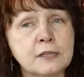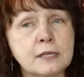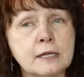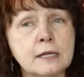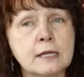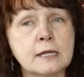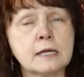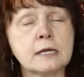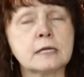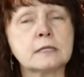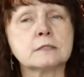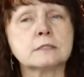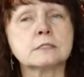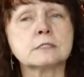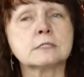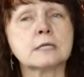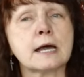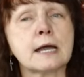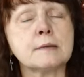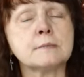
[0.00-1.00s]
the end,
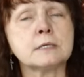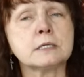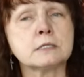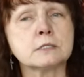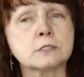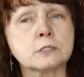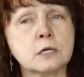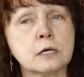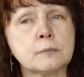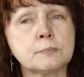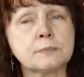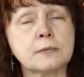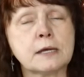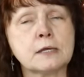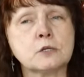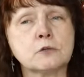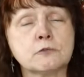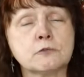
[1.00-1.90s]
time is up, that you